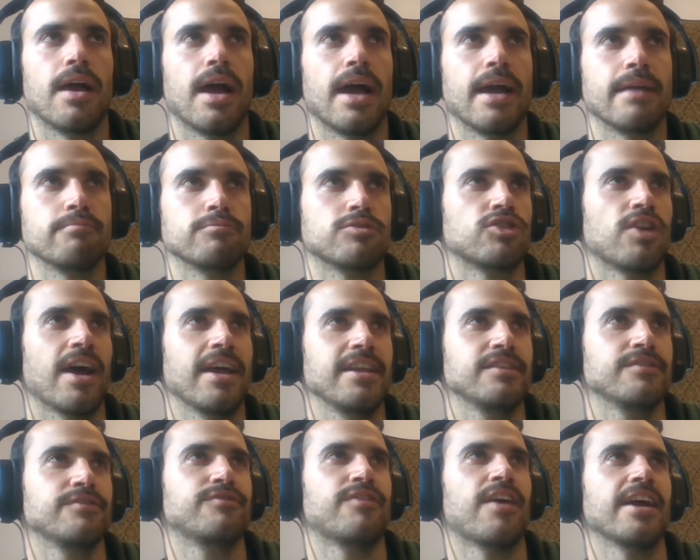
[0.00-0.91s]
I'm
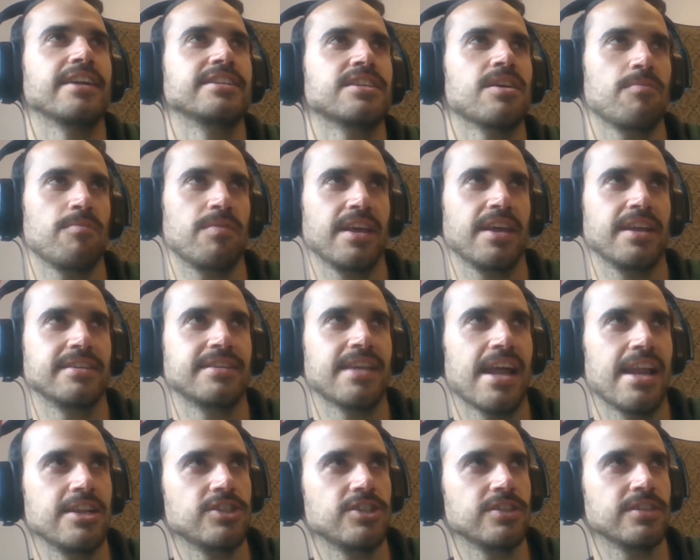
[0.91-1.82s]
trying to find something
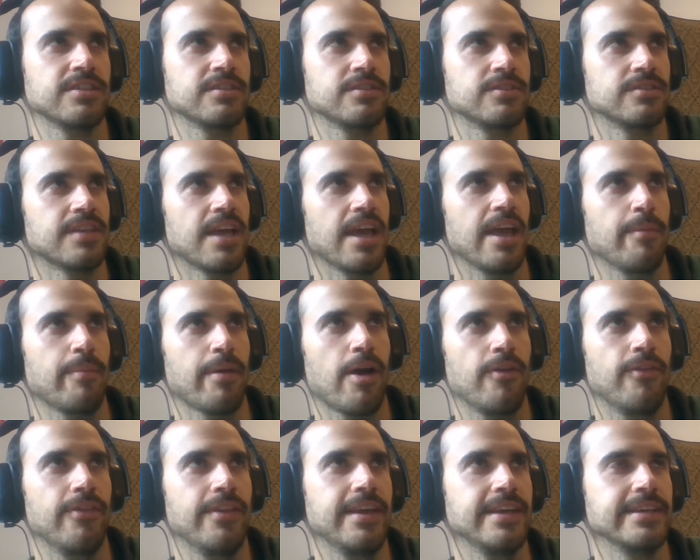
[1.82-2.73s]
intelligent to say
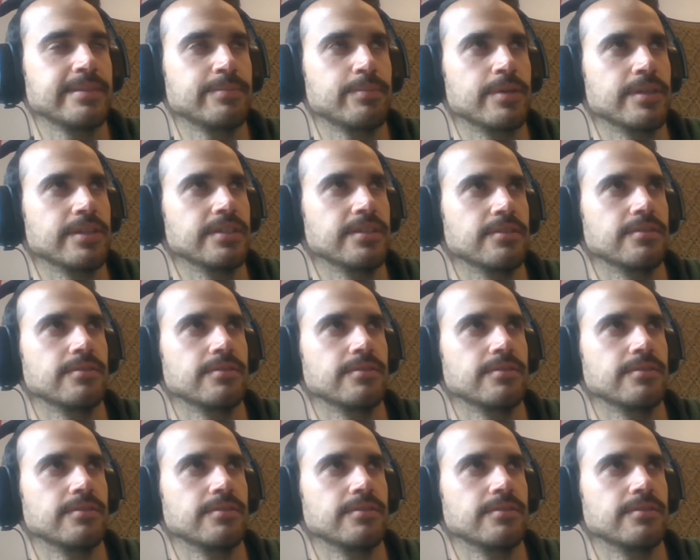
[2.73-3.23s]
about these, but